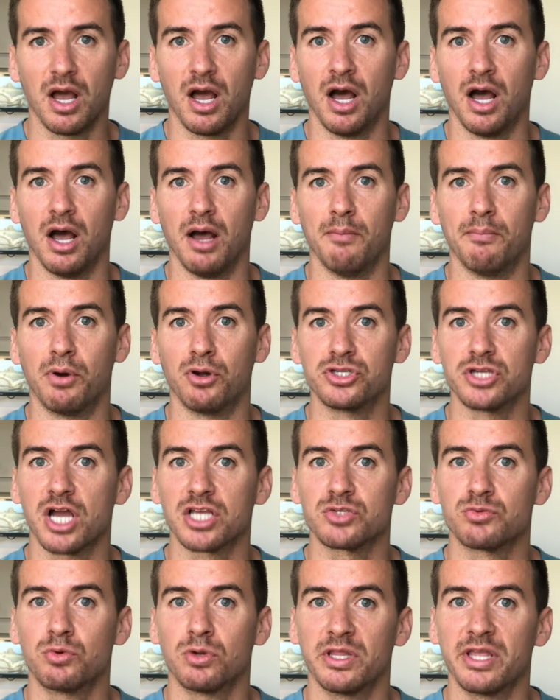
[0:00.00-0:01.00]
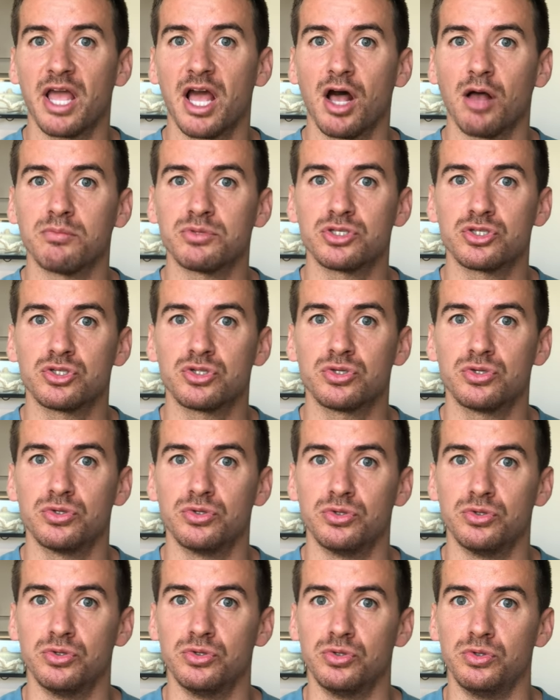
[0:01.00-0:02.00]
Uh, Botox really helps
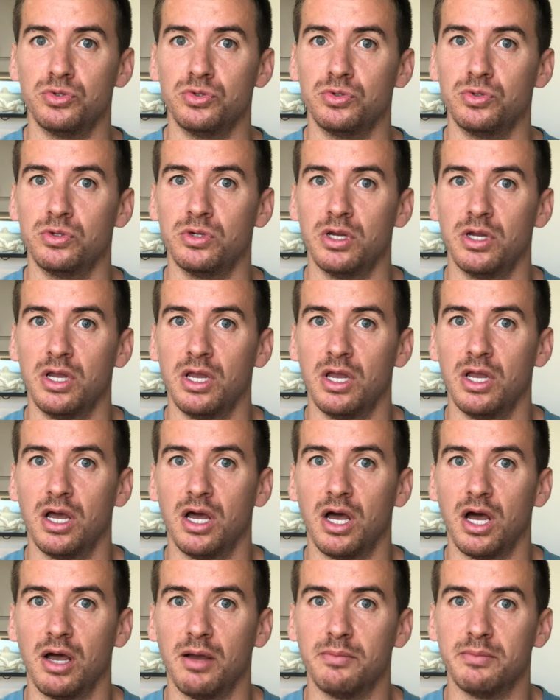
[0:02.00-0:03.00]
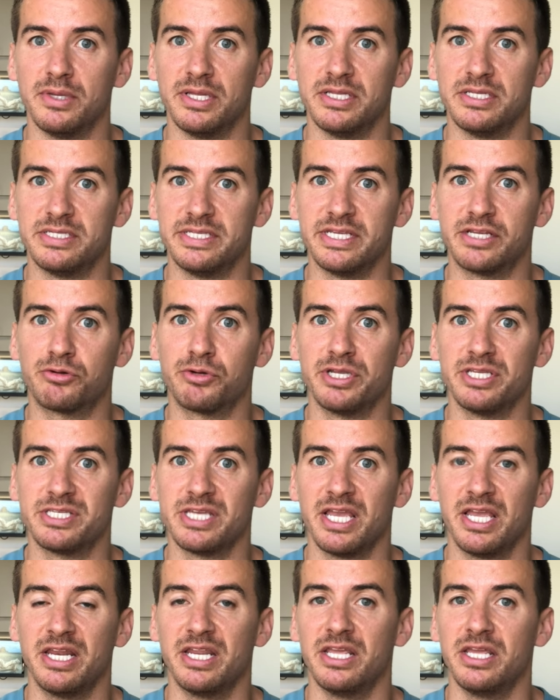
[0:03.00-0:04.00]
to um,
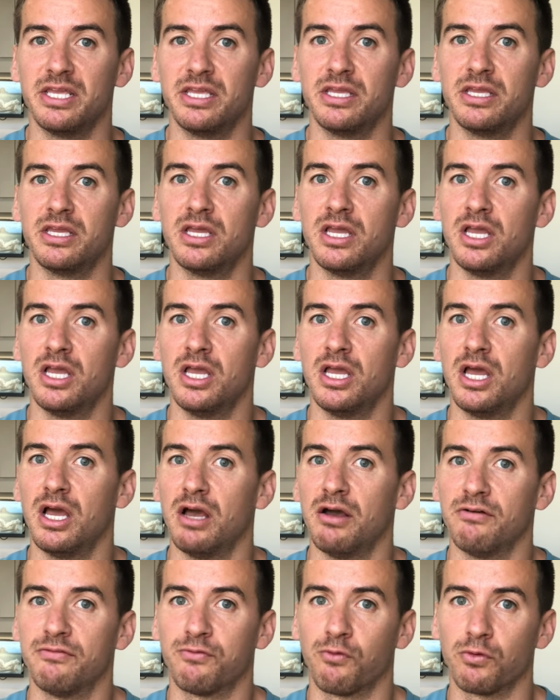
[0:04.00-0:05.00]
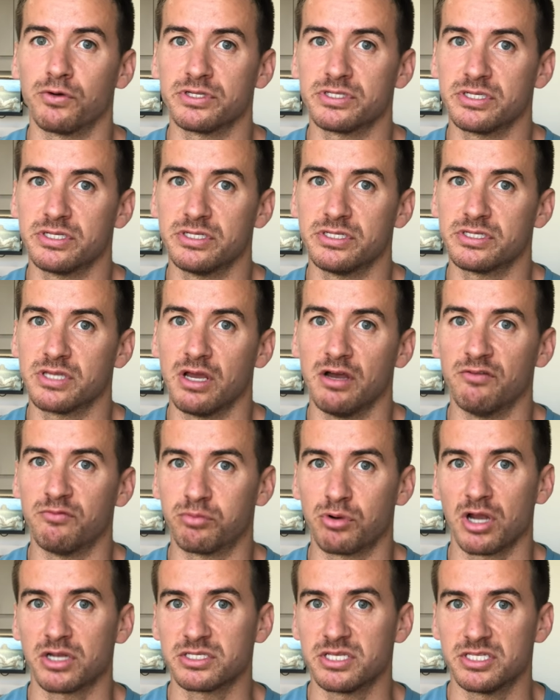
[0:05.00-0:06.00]
decrease any forces of
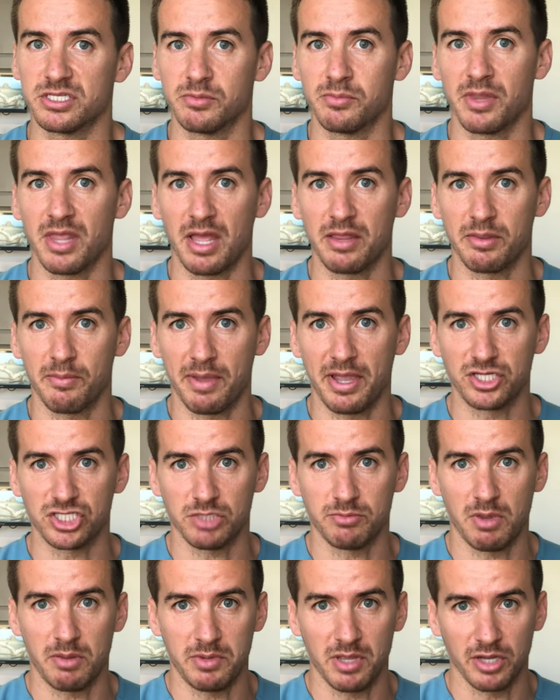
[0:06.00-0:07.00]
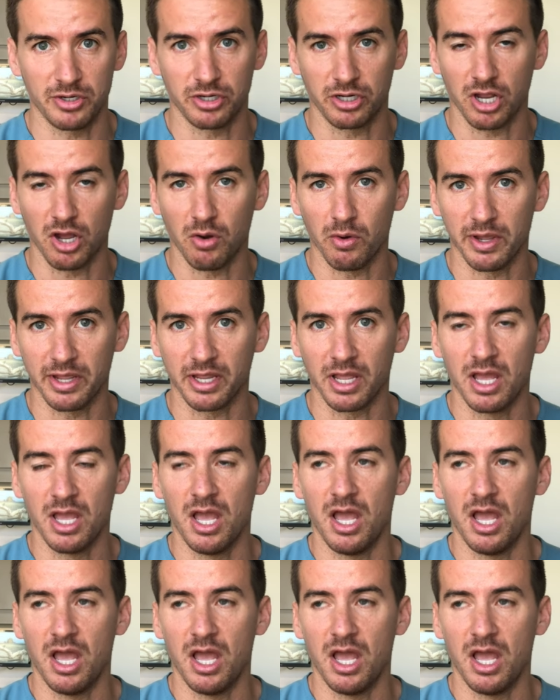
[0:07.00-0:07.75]
bruxism that the patient may be undergoing.